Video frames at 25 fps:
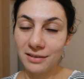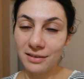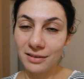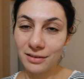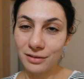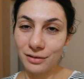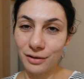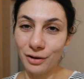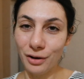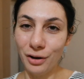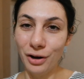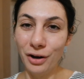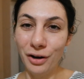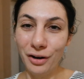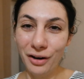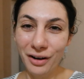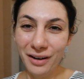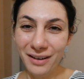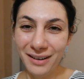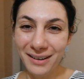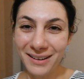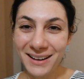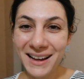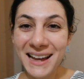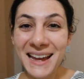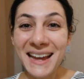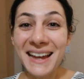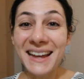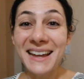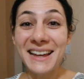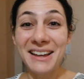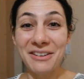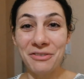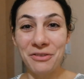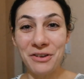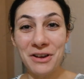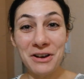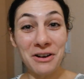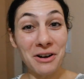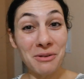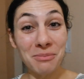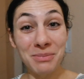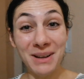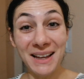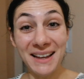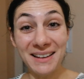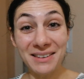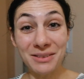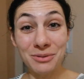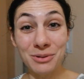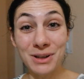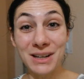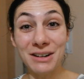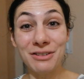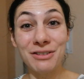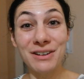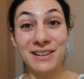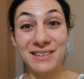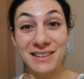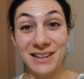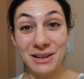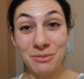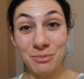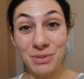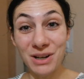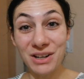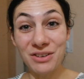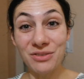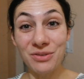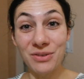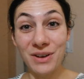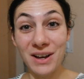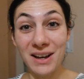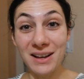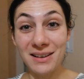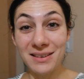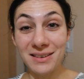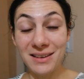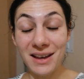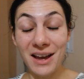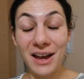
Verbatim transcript: So if you are blessed with a resting bitch face,